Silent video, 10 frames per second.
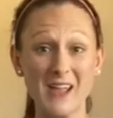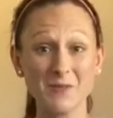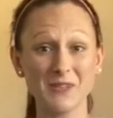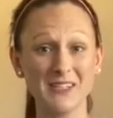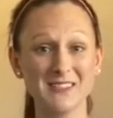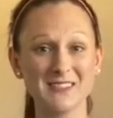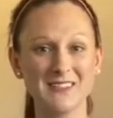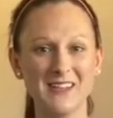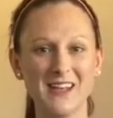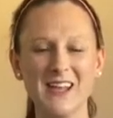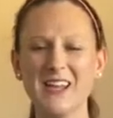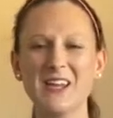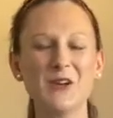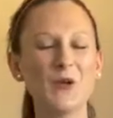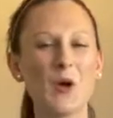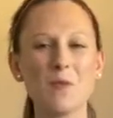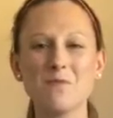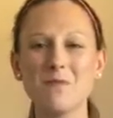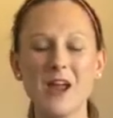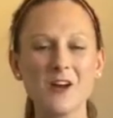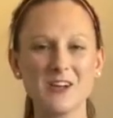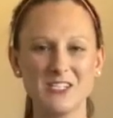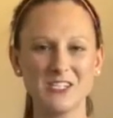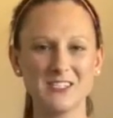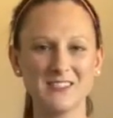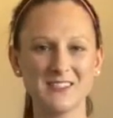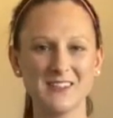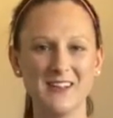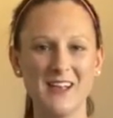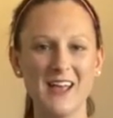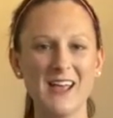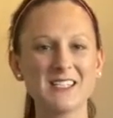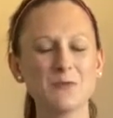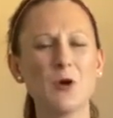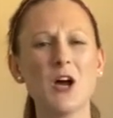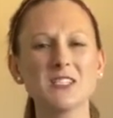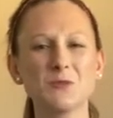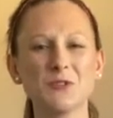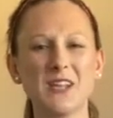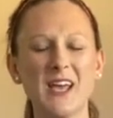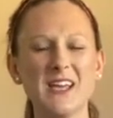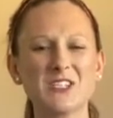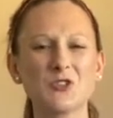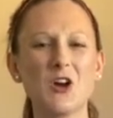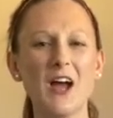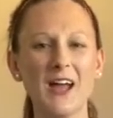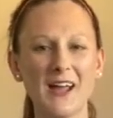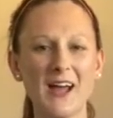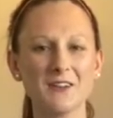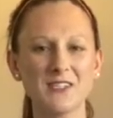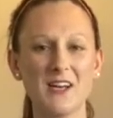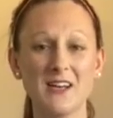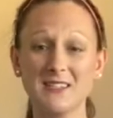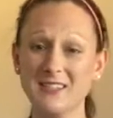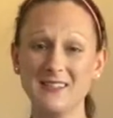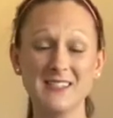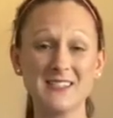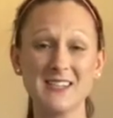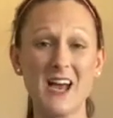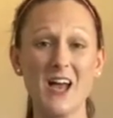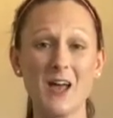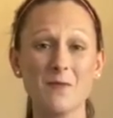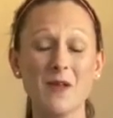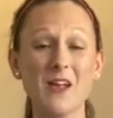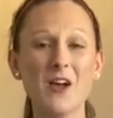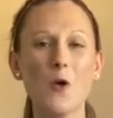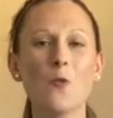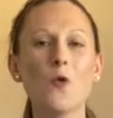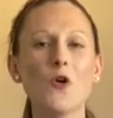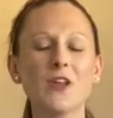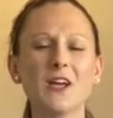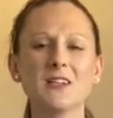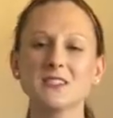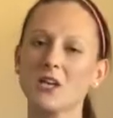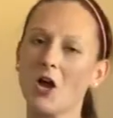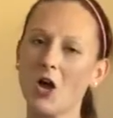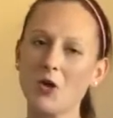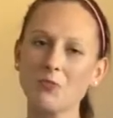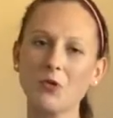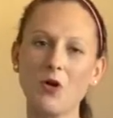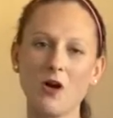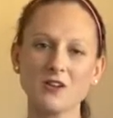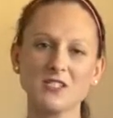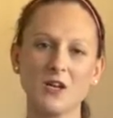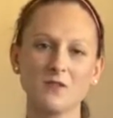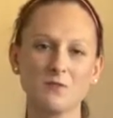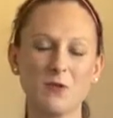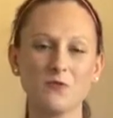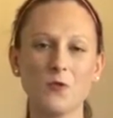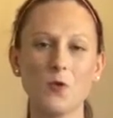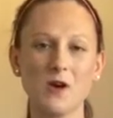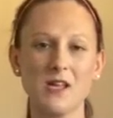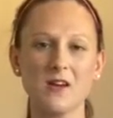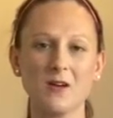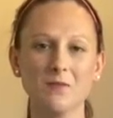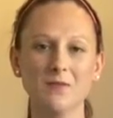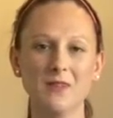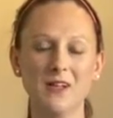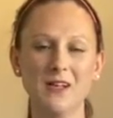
families, heal our marriages? Is it possible that He's crying out to us in this time, wanting us to humble ourselves before Him,